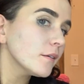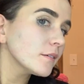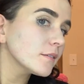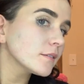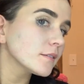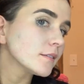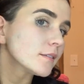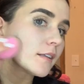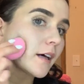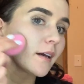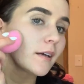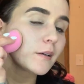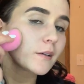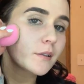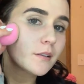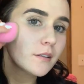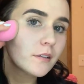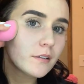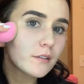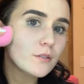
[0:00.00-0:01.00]

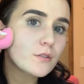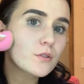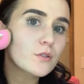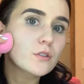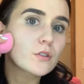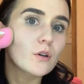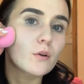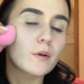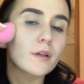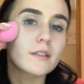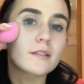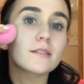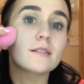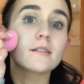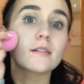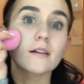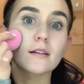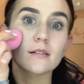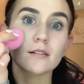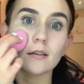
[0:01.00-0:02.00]
layer, so it
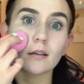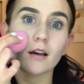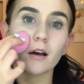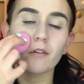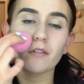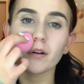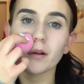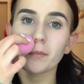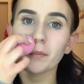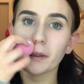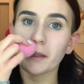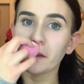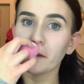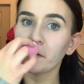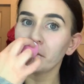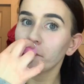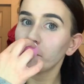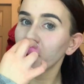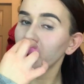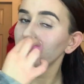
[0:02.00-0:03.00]
does get covered up by
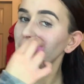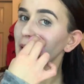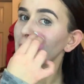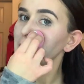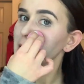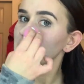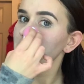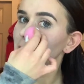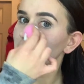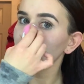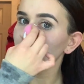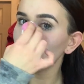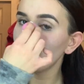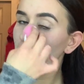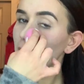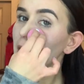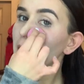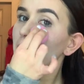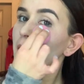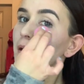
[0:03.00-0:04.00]
the foundation
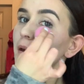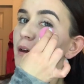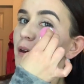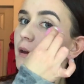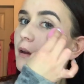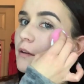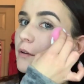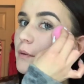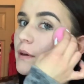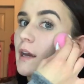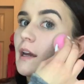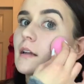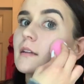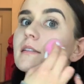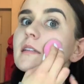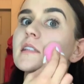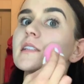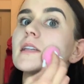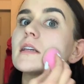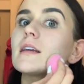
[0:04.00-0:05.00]
and you can't
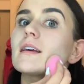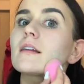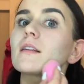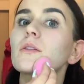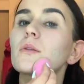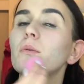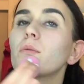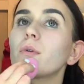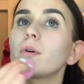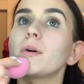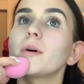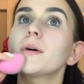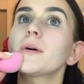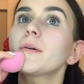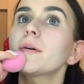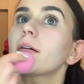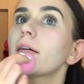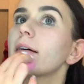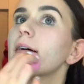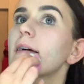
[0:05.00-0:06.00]
see it
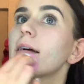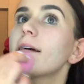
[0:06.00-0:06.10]
through.